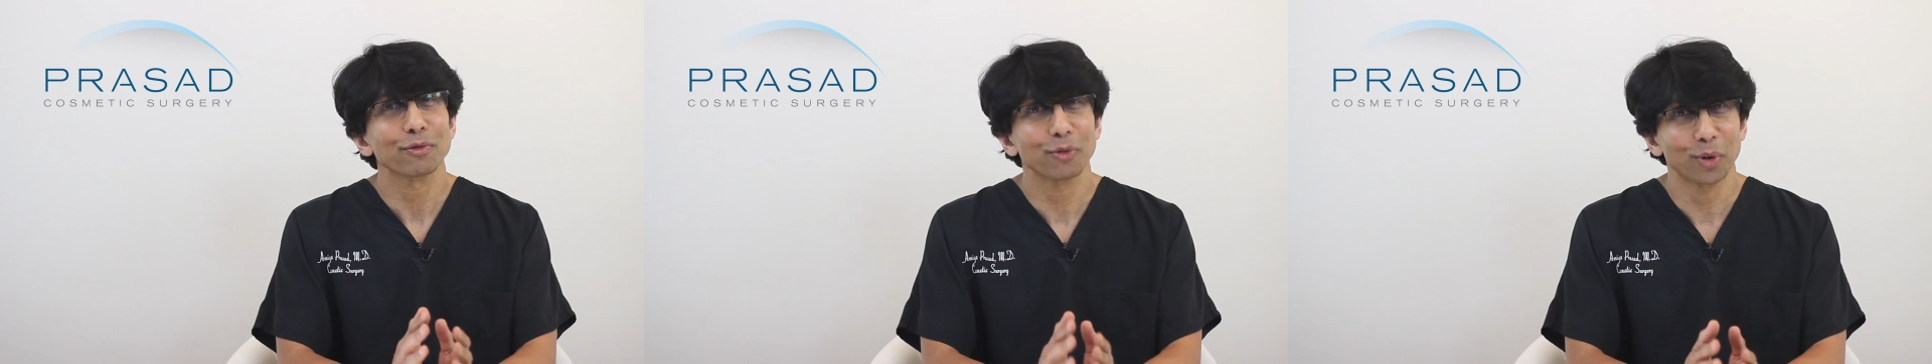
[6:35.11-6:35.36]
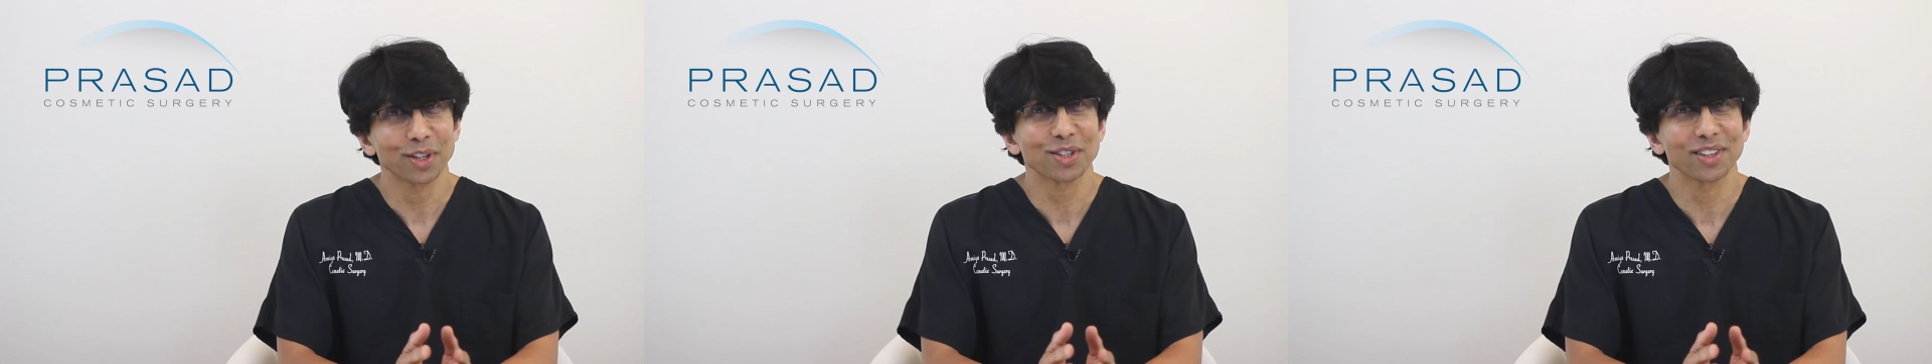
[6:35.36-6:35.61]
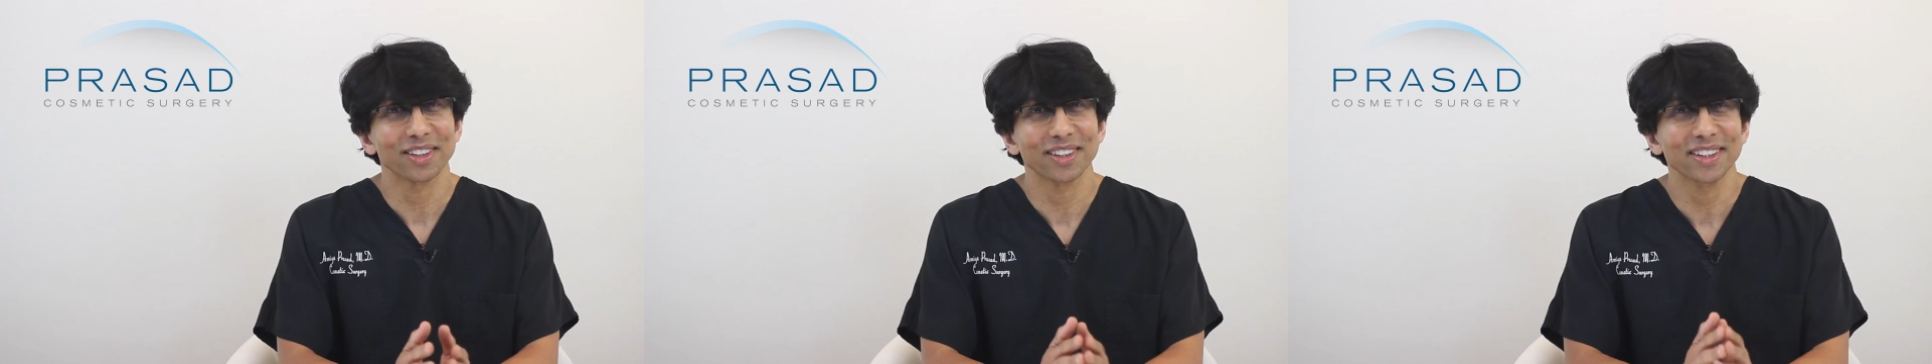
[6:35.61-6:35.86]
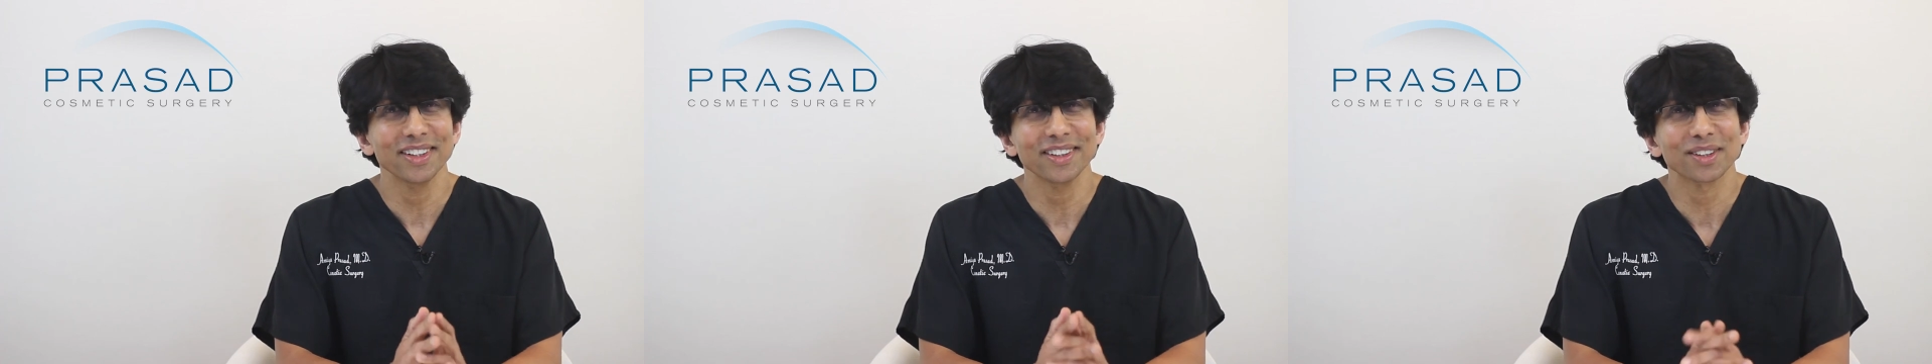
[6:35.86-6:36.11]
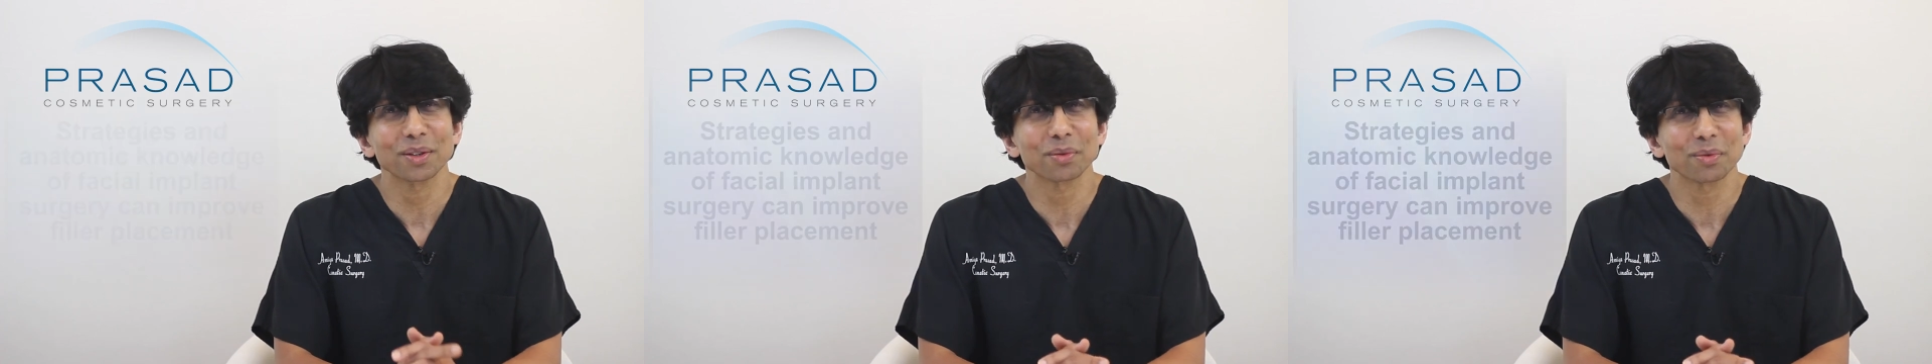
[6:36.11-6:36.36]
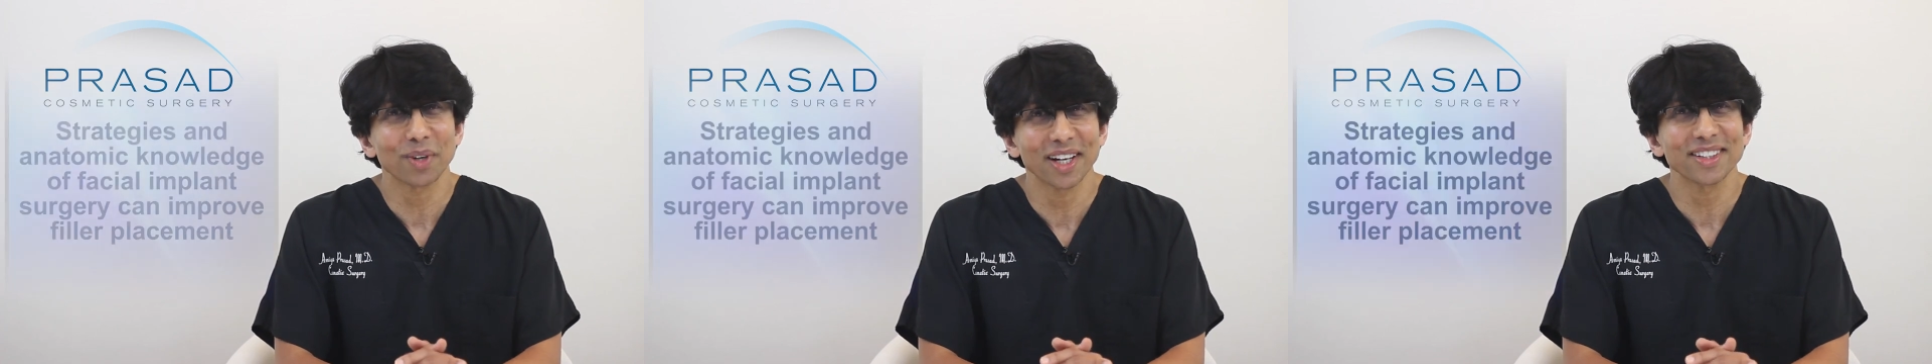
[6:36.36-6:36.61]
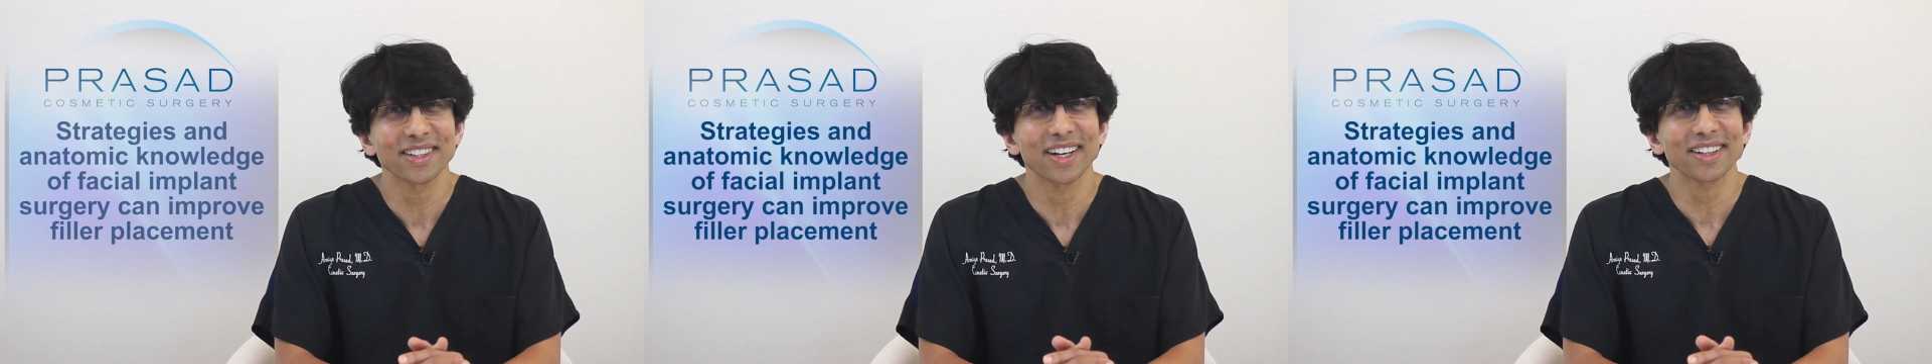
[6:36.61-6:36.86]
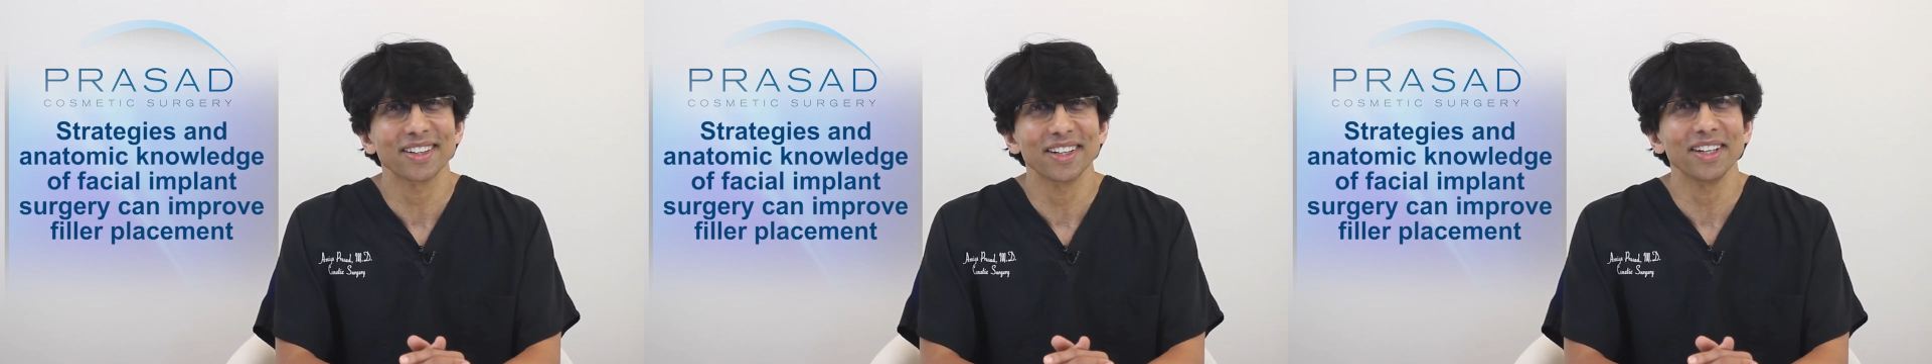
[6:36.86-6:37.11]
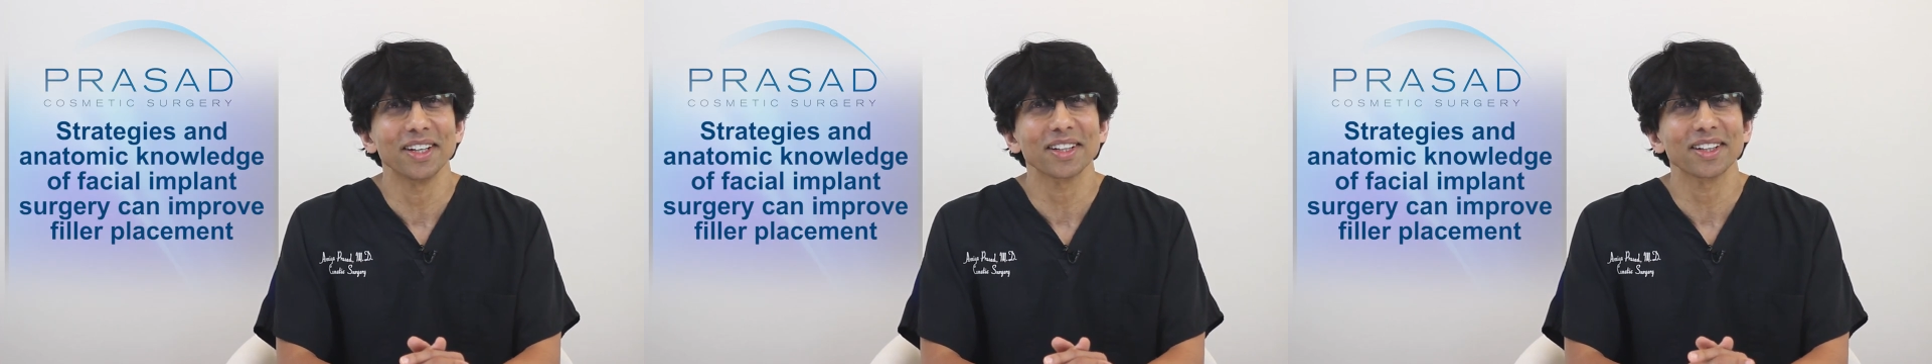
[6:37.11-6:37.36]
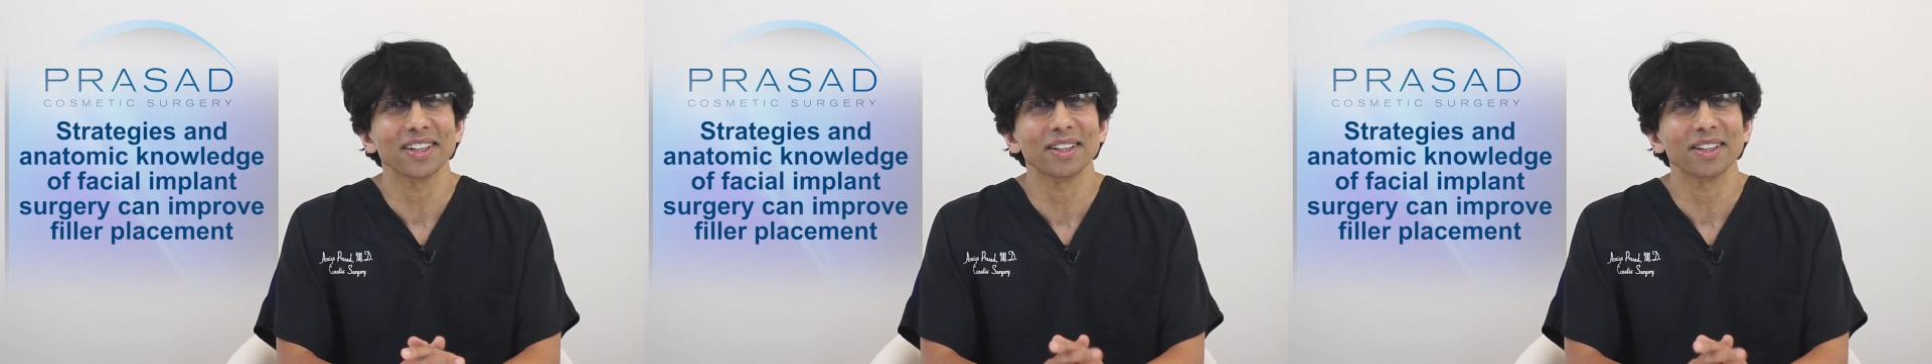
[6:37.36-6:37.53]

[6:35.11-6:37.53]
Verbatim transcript: Fortunately, the right technique,